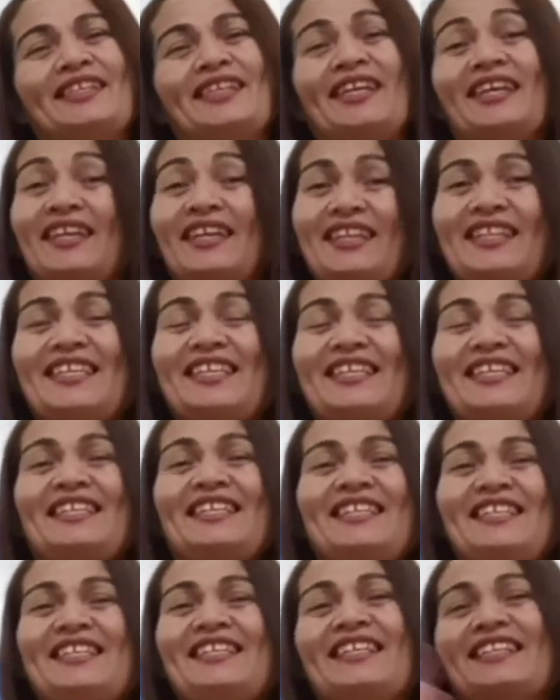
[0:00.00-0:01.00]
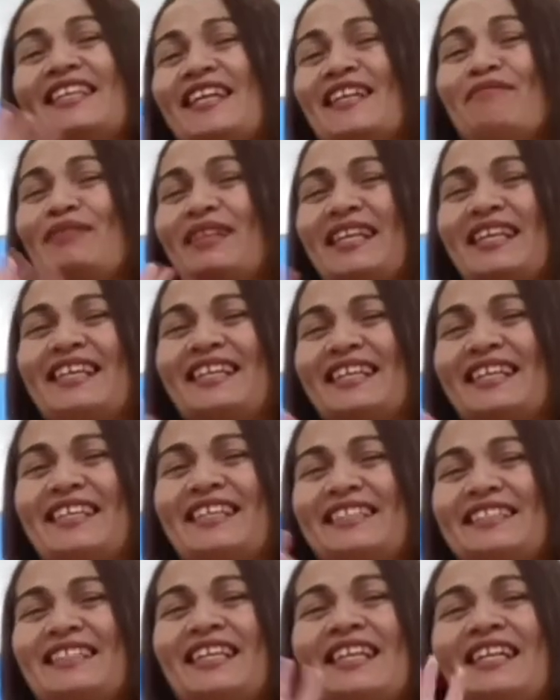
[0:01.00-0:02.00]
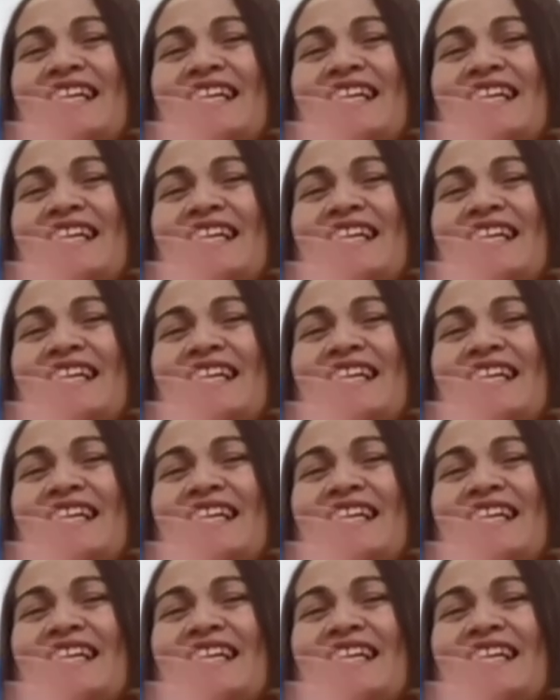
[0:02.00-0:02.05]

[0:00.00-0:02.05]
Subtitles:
Kenny, and God bless.